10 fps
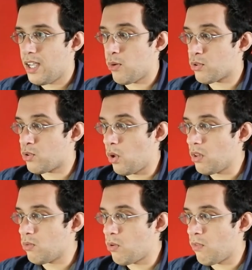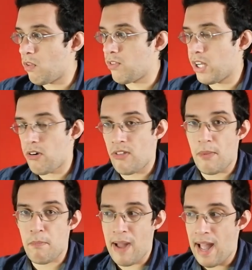It was all revolving around
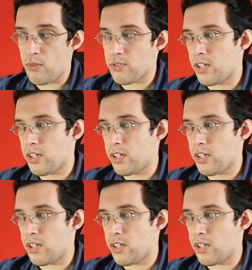the mouse,